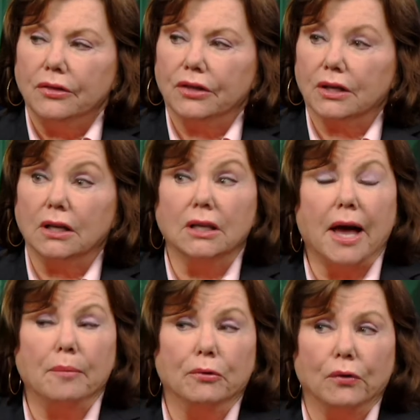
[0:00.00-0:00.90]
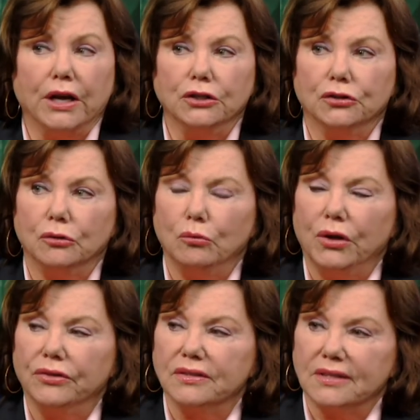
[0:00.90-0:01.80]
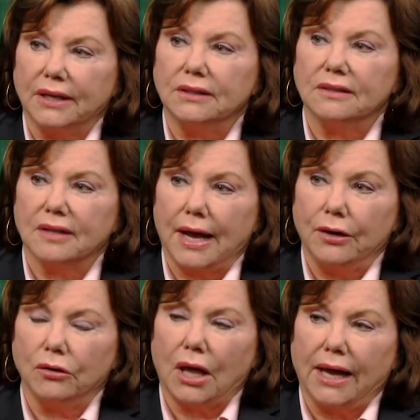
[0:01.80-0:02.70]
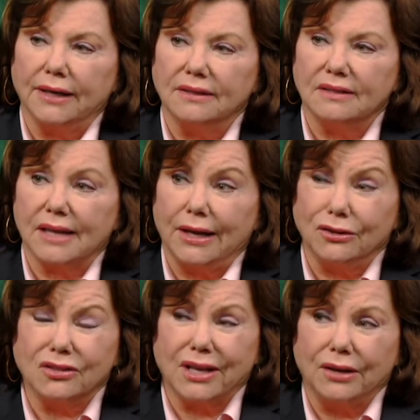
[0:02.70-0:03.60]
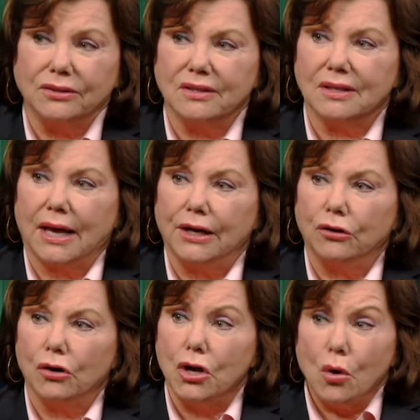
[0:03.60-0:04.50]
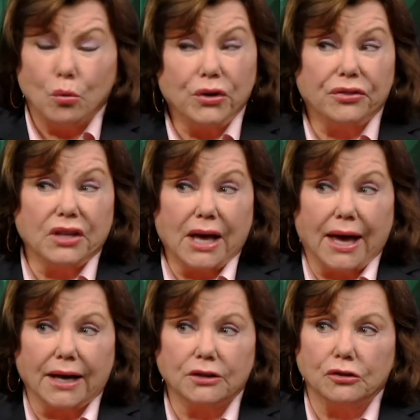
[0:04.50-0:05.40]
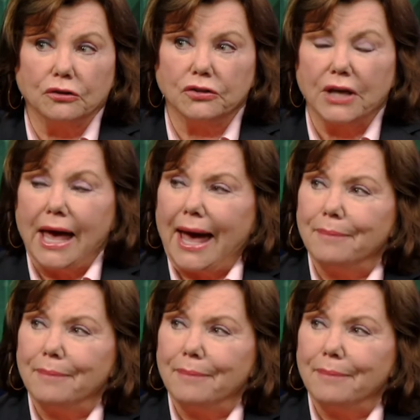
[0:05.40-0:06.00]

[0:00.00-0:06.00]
the collaboration with the set designer, lighting designer, sound designer, with the actors.